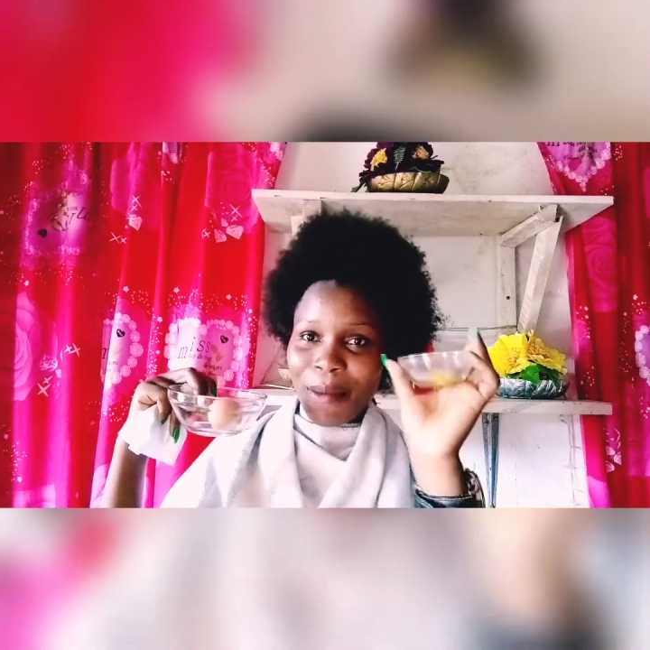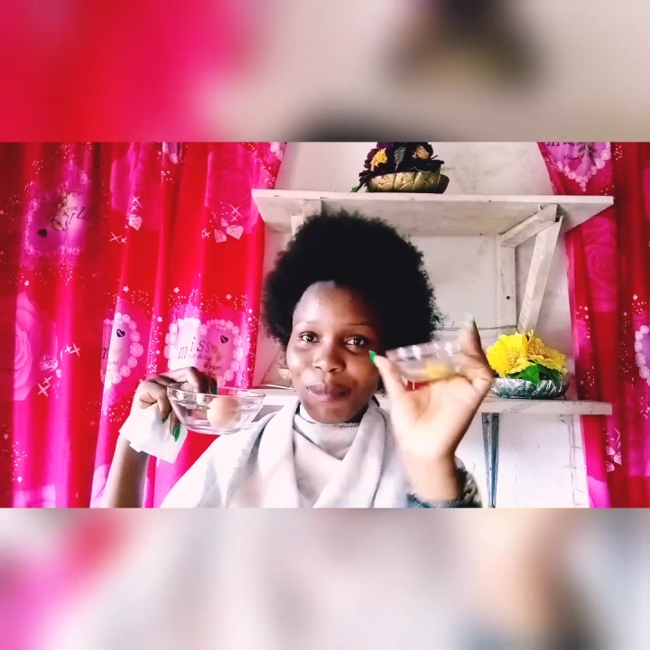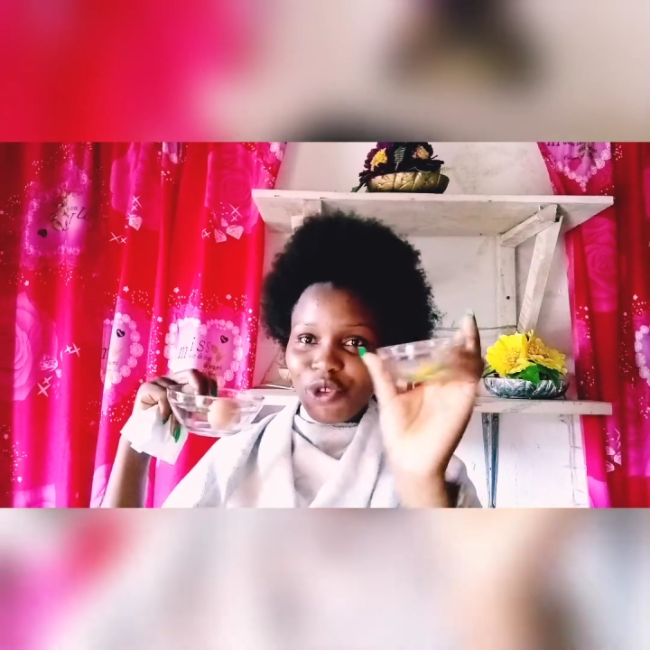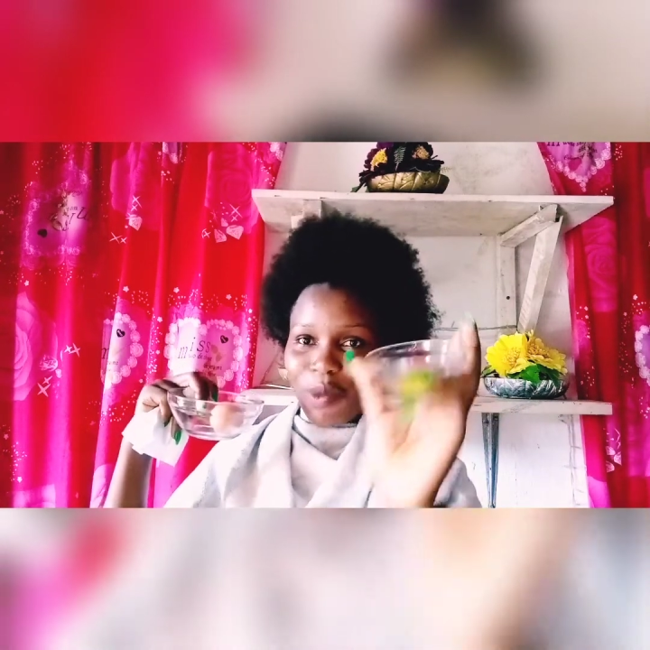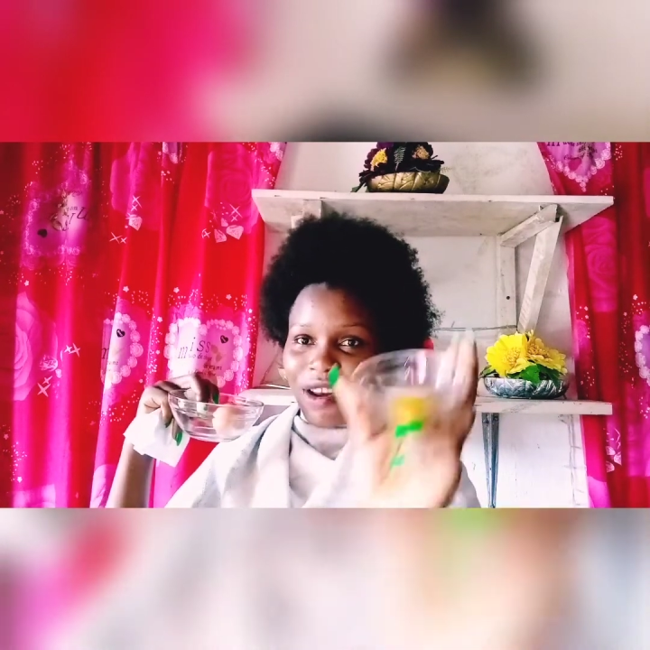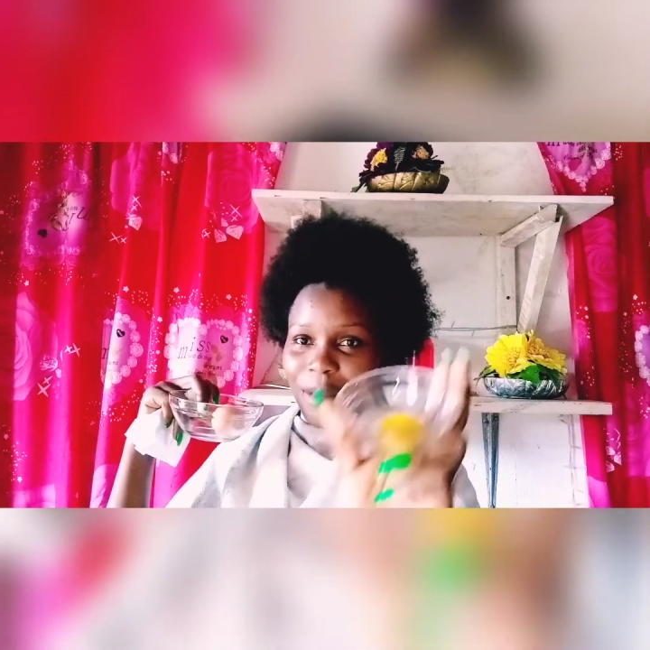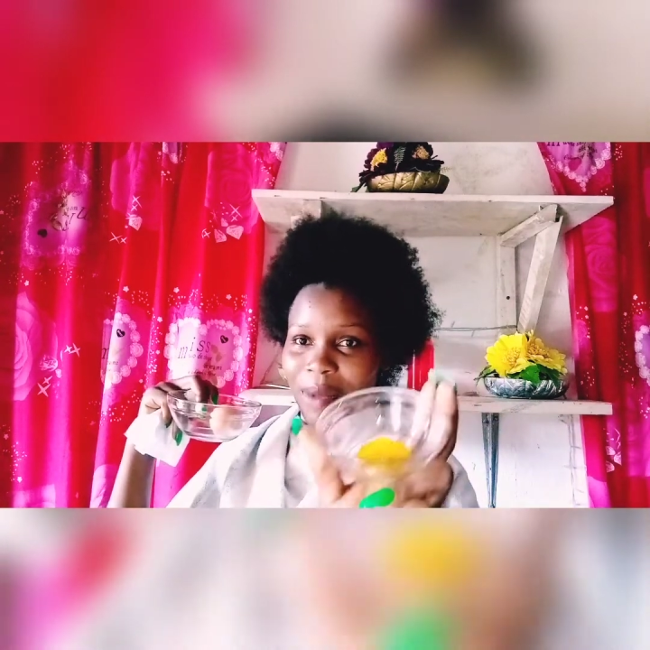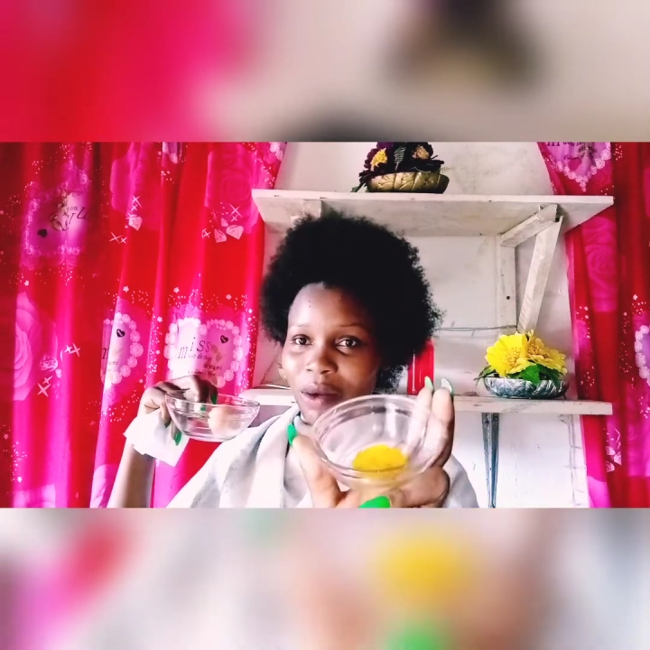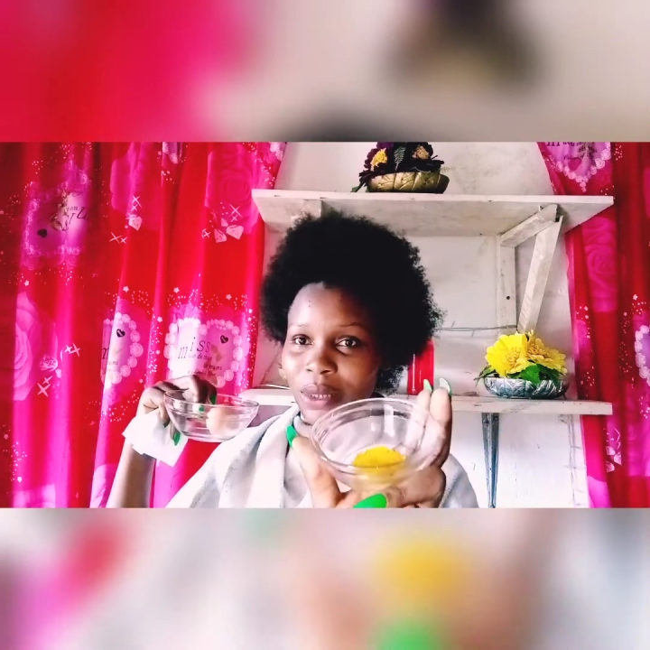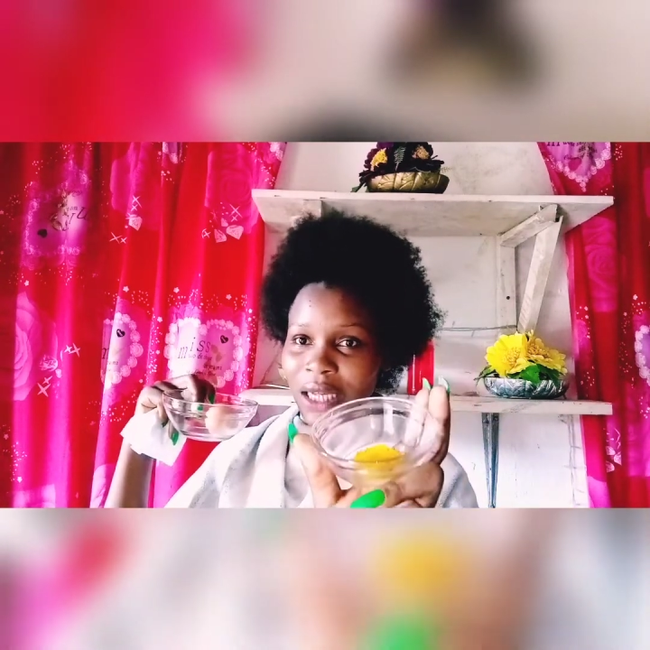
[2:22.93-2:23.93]
turmeric
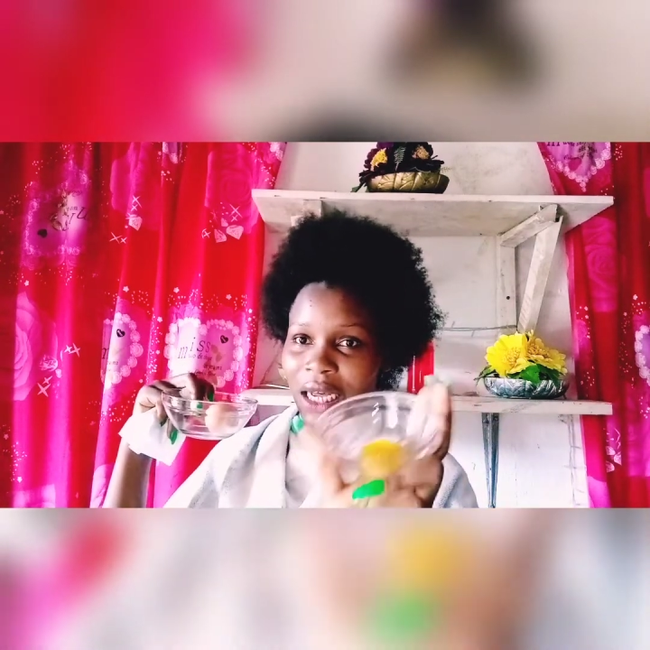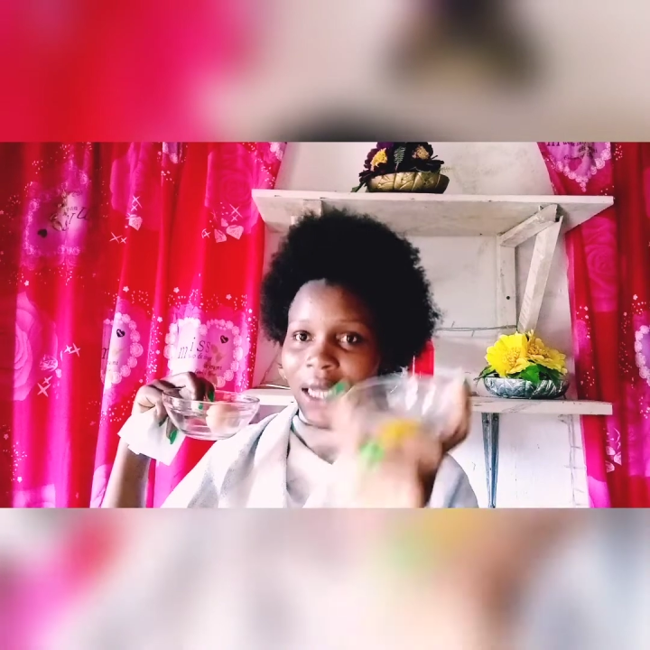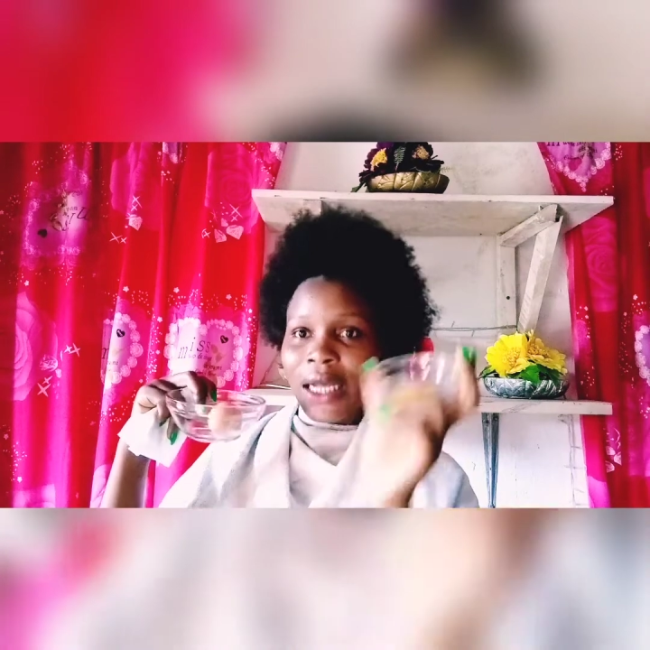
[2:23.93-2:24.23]
powder,